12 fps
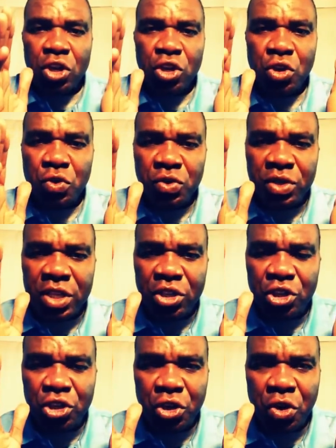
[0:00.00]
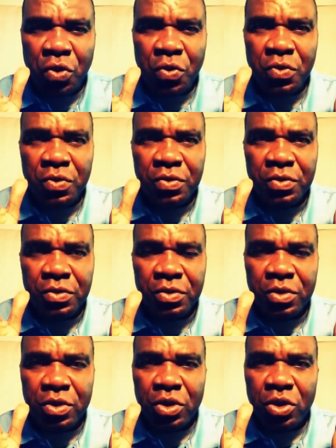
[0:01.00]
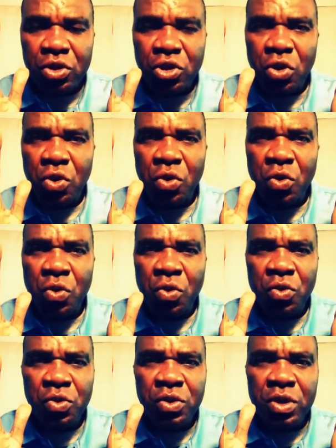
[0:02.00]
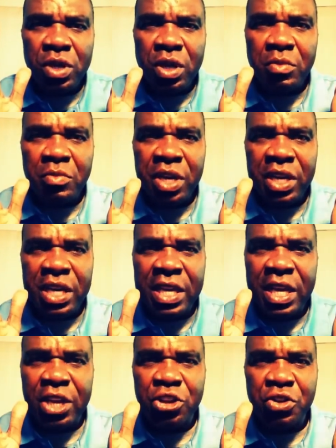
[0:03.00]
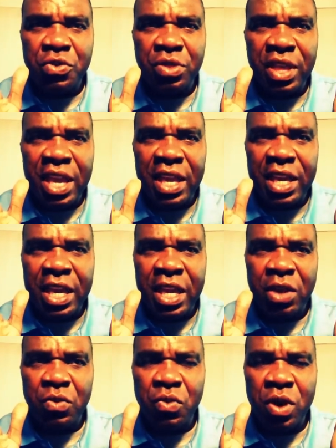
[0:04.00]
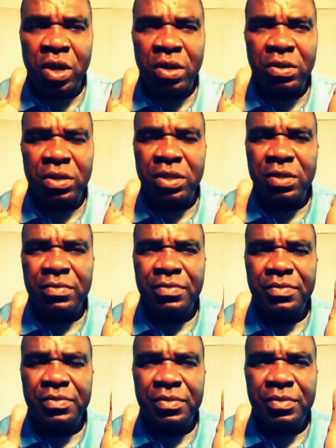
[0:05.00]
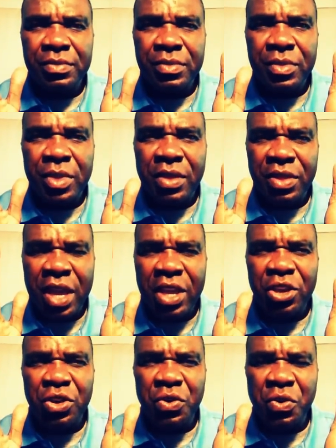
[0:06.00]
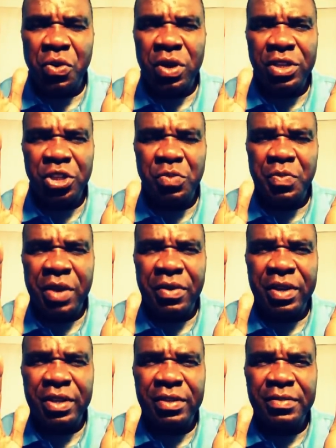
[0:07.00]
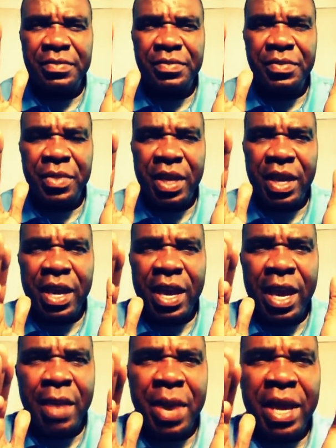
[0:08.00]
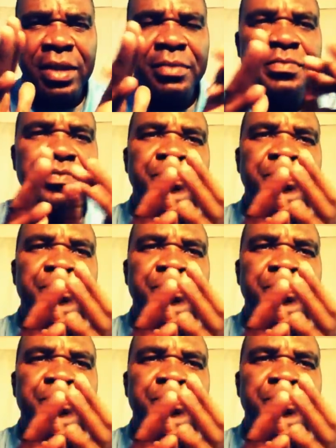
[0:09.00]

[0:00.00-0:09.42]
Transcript: Use this show to begin a new thing in the world. Thank you, Holy Spirit. Amen.